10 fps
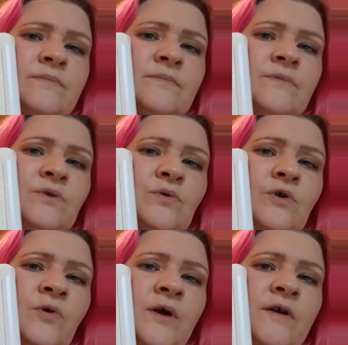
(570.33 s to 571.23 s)
not
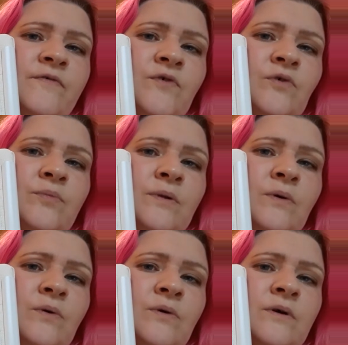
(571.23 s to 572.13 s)
quite a full
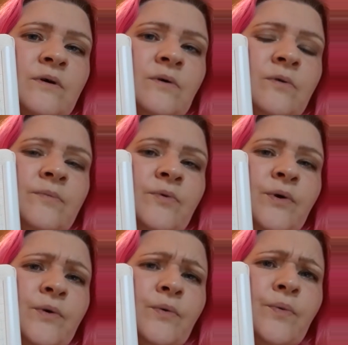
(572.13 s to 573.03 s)
block column
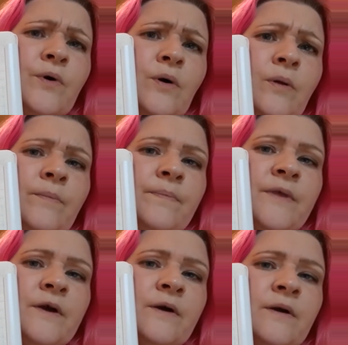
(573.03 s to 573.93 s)

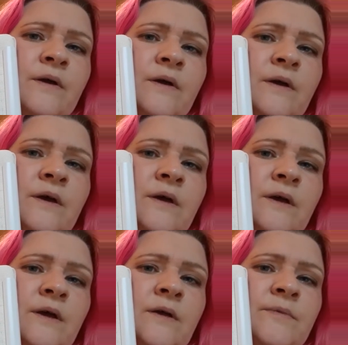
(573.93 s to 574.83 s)
there.
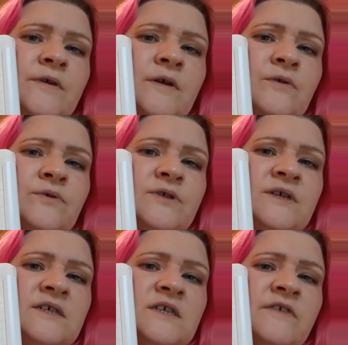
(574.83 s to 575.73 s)
I think it goes to
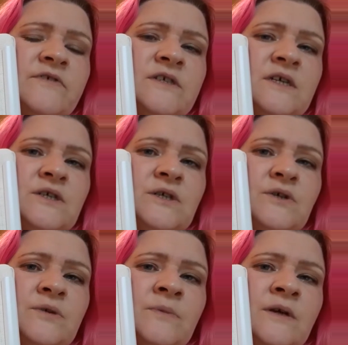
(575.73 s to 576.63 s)
like 7 stitches or
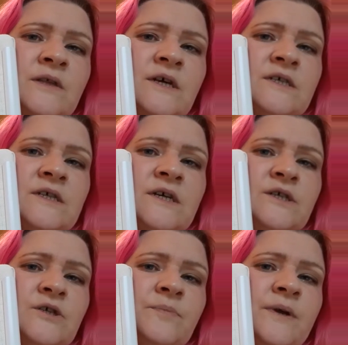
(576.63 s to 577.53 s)
something, and that's the
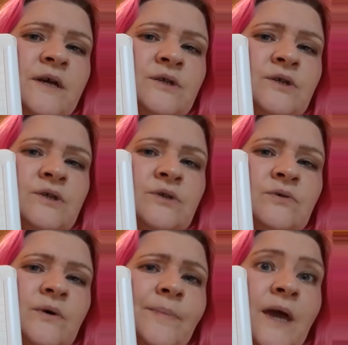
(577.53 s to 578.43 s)
edge of the page.
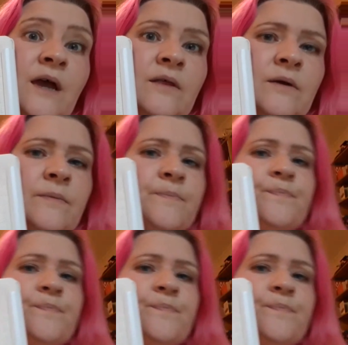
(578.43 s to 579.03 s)
So I'm getting there.